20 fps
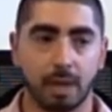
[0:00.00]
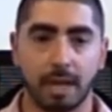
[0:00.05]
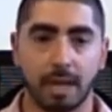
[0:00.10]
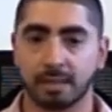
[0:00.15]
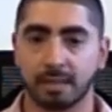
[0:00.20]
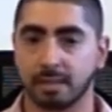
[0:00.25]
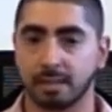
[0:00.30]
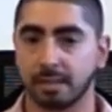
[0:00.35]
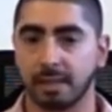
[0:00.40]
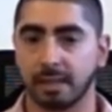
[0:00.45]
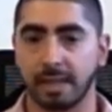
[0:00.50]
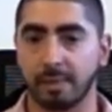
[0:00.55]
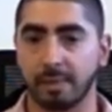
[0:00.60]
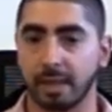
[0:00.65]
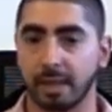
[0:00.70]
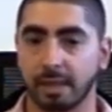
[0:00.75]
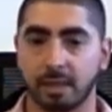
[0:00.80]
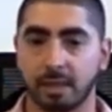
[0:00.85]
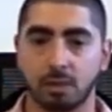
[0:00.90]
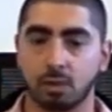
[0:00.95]
house and
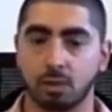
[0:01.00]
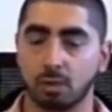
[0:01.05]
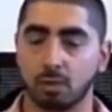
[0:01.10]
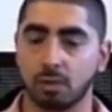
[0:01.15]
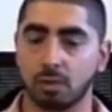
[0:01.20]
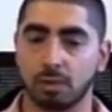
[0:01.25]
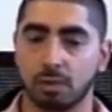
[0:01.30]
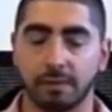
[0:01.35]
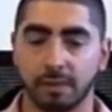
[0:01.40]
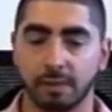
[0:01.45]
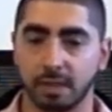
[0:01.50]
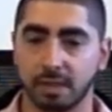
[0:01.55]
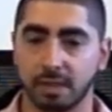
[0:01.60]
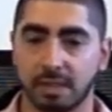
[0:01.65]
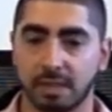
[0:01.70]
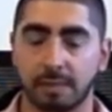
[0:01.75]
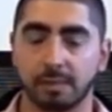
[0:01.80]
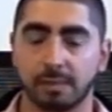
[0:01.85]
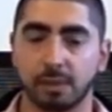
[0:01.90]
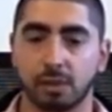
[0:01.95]
land package or even
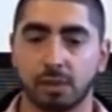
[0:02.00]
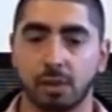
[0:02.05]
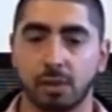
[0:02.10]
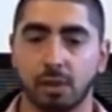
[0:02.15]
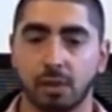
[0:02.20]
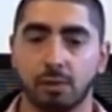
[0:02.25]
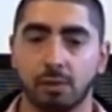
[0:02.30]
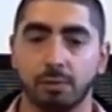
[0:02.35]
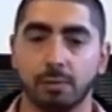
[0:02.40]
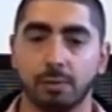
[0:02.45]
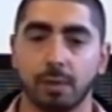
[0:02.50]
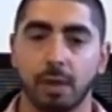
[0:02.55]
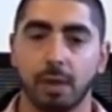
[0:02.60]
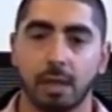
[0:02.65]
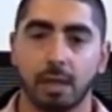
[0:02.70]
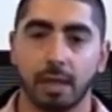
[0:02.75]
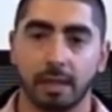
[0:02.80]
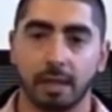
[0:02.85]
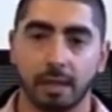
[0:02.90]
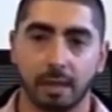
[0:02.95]
an established home
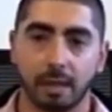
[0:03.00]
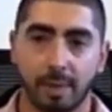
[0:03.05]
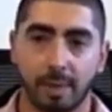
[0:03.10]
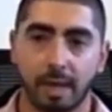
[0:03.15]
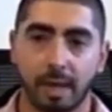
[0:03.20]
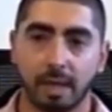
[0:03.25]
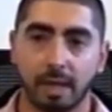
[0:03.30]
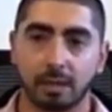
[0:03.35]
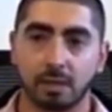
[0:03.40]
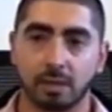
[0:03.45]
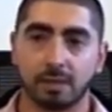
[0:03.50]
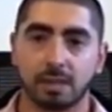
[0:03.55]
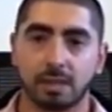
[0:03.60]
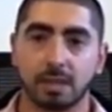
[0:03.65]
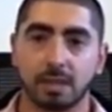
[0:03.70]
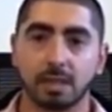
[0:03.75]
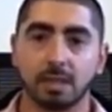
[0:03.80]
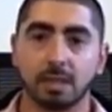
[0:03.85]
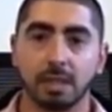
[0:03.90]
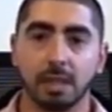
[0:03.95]
in other parts of
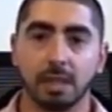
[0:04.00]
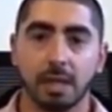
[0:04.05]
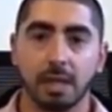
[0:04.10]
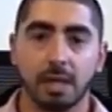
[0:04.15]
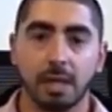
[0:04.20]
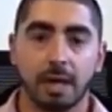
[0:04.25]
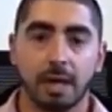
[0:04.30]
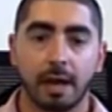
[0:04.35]
Sydney.